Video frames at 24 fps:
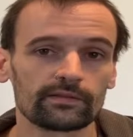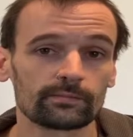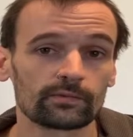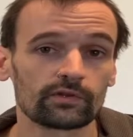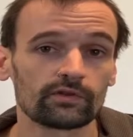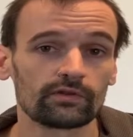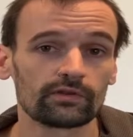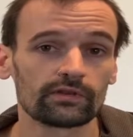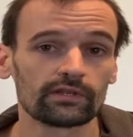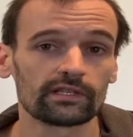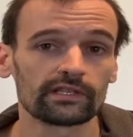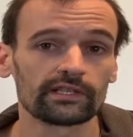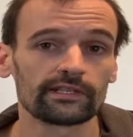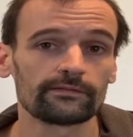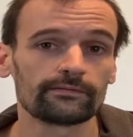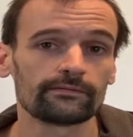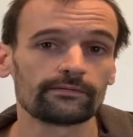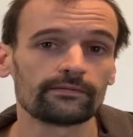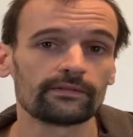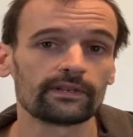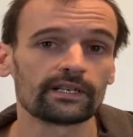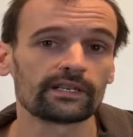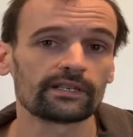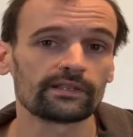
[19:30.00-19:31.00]
them correlate
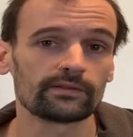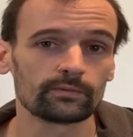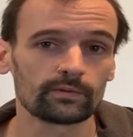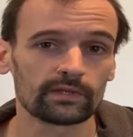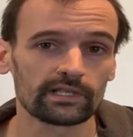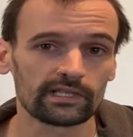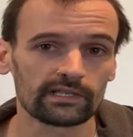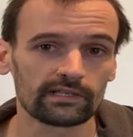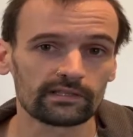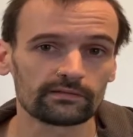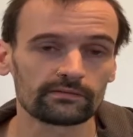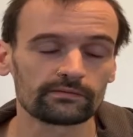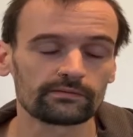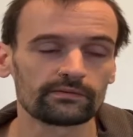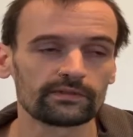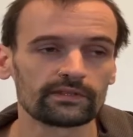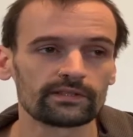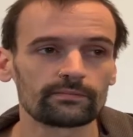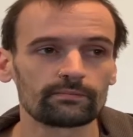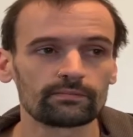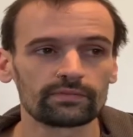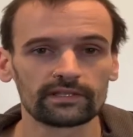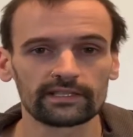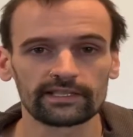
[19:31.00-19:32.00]
very well
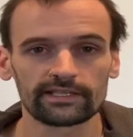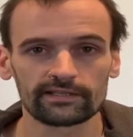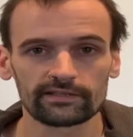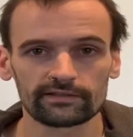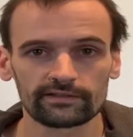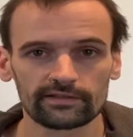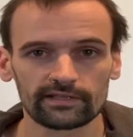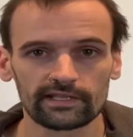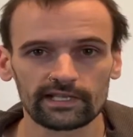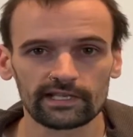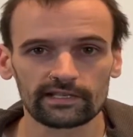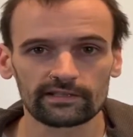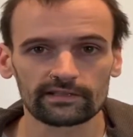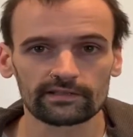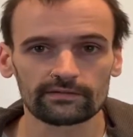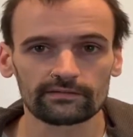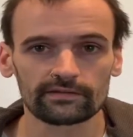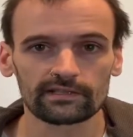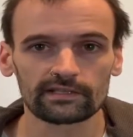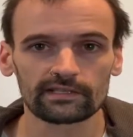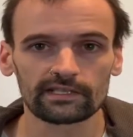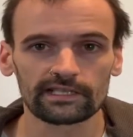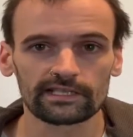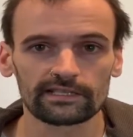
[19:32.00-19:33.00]
with Plato's account of
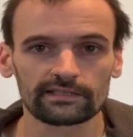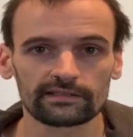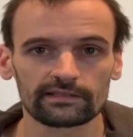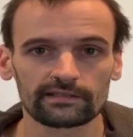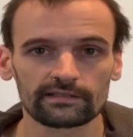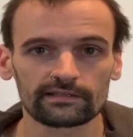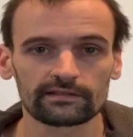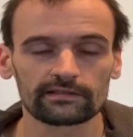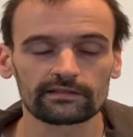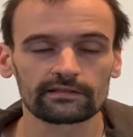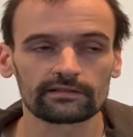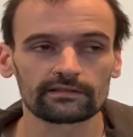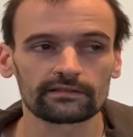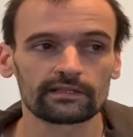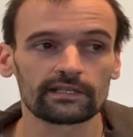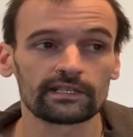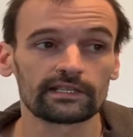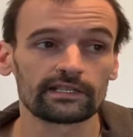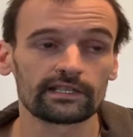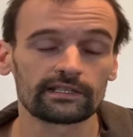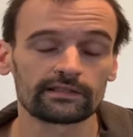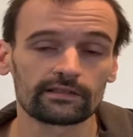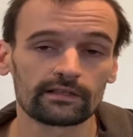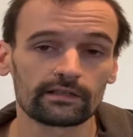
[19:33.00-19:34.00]
Atlantis
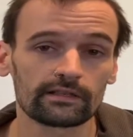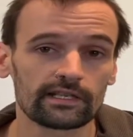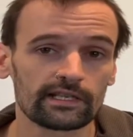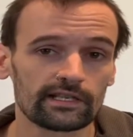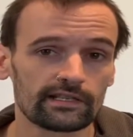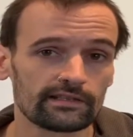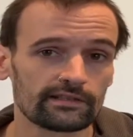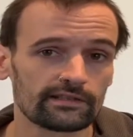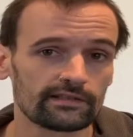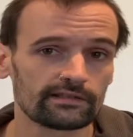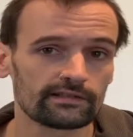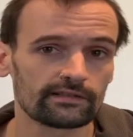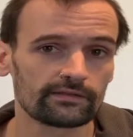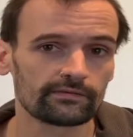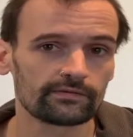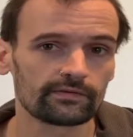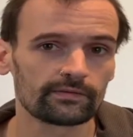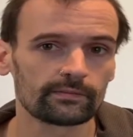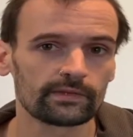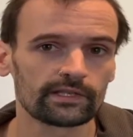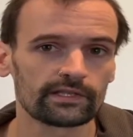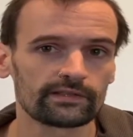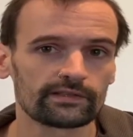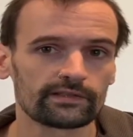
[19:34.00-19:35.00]
and Edgar Cayce's
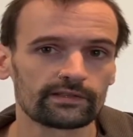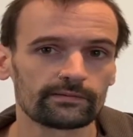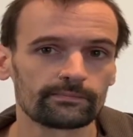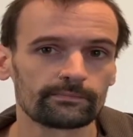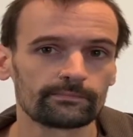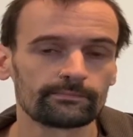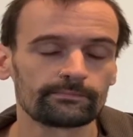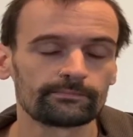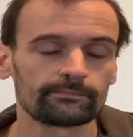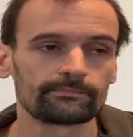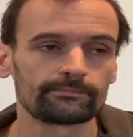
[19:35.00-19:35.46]
information.